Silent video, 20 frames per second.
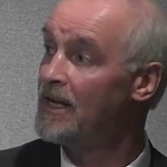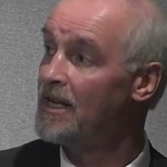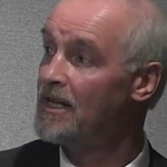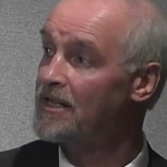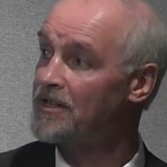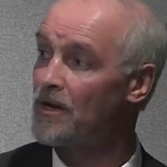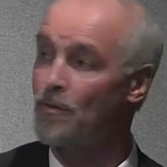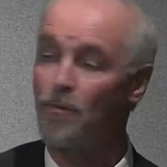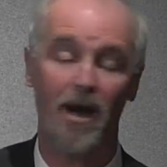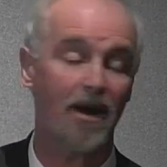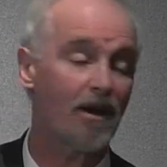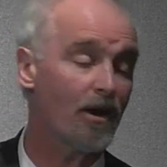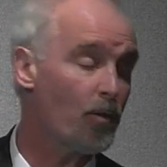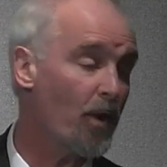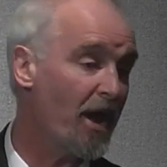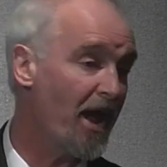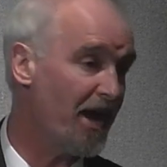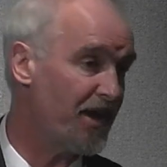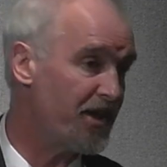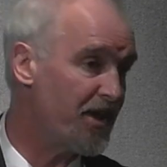So where are
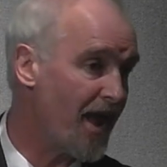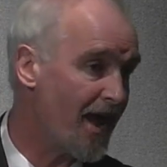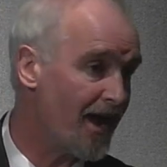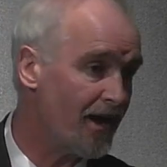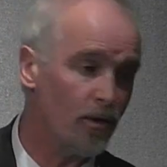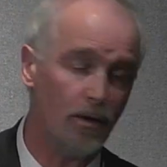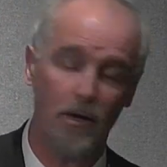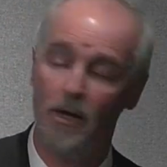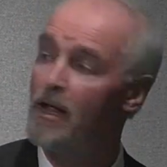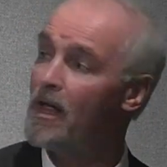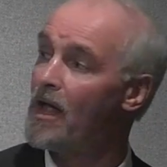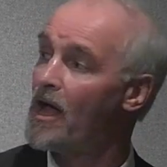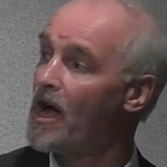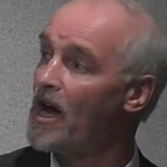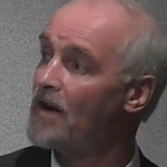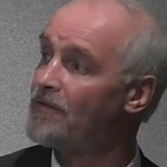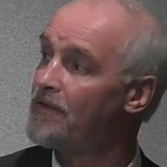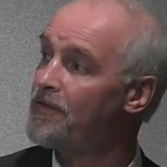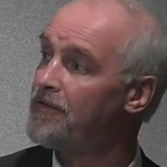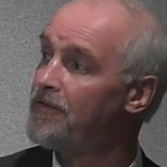we at now?
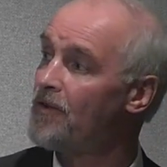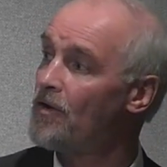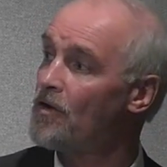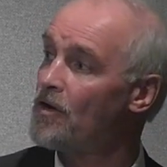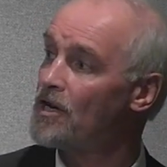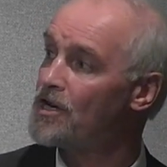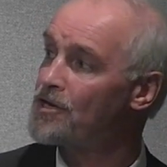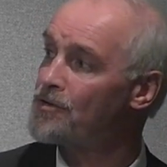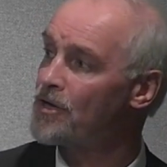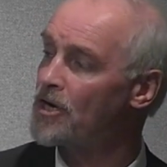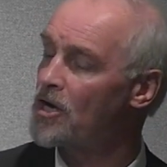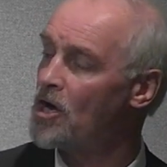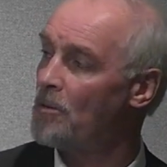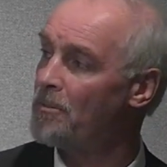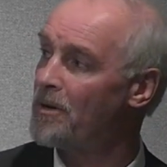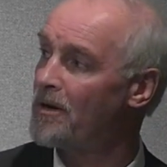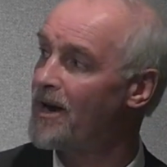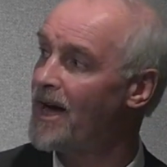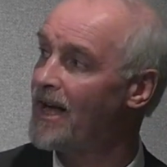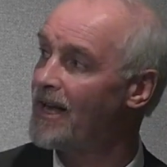Over 400
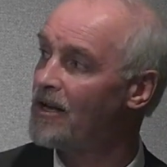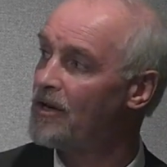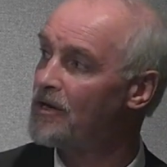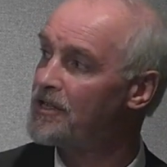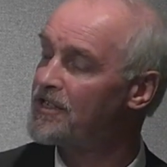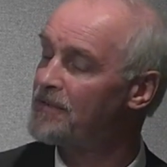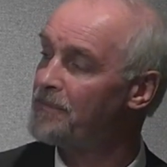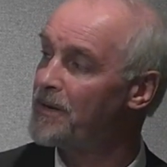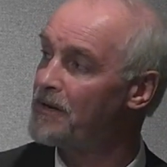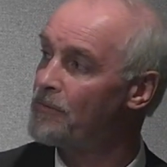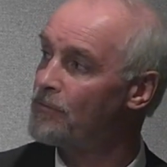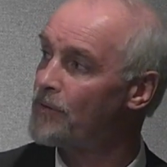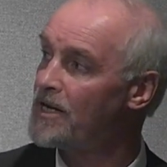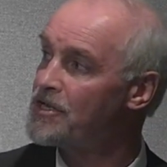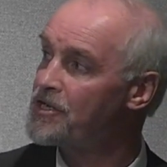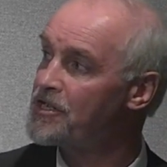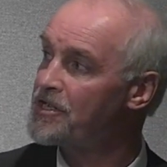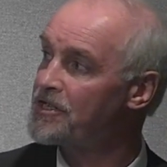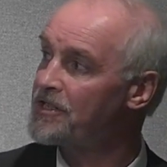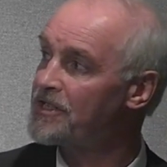copper alloys have been
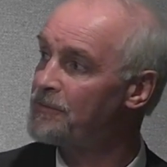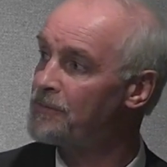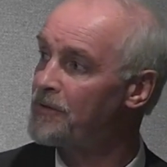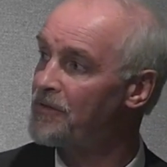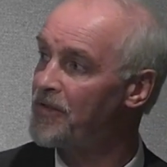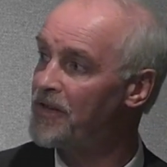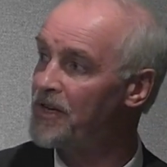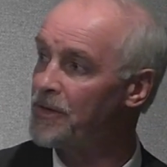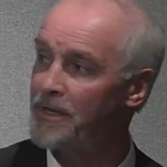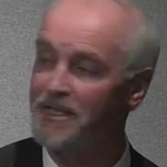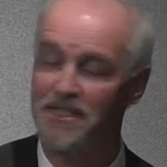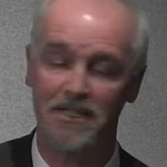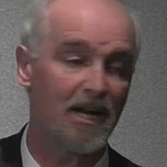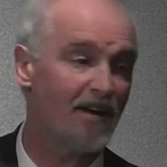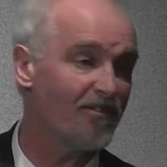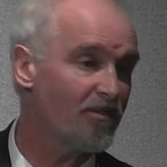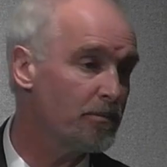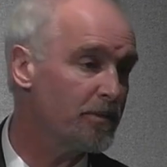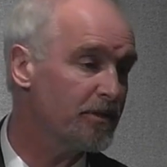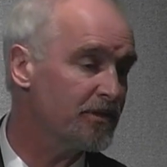registered with the US
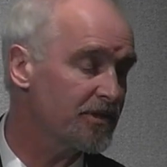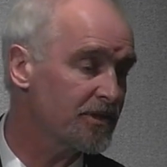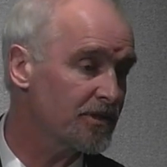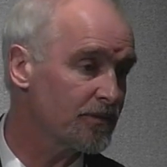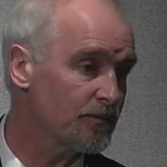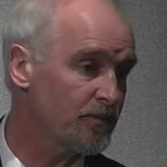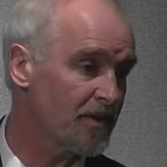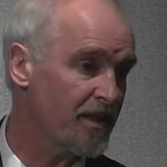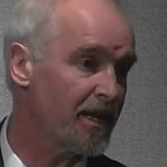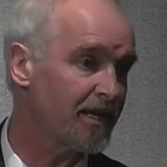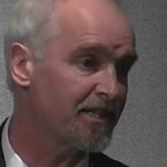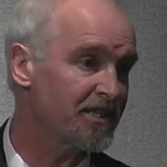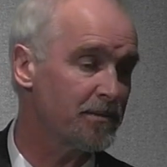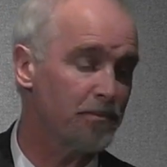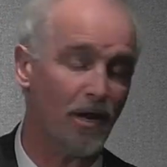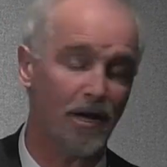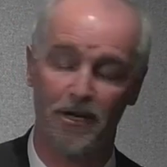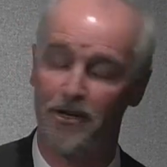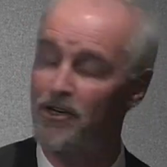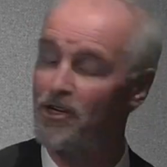government with an
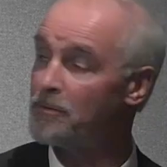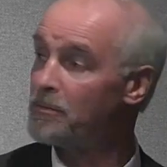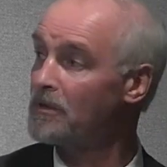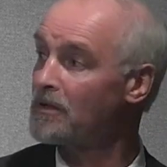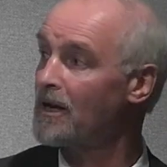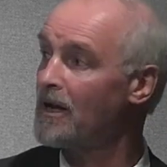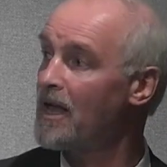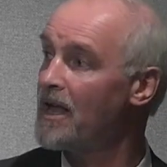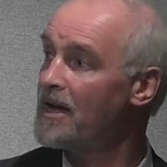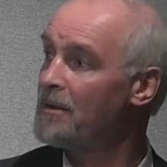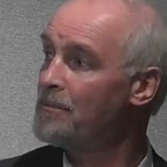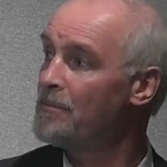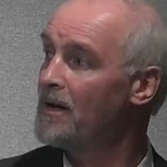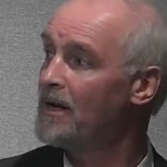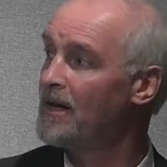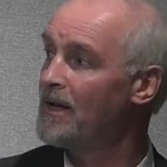antimicrobial claim,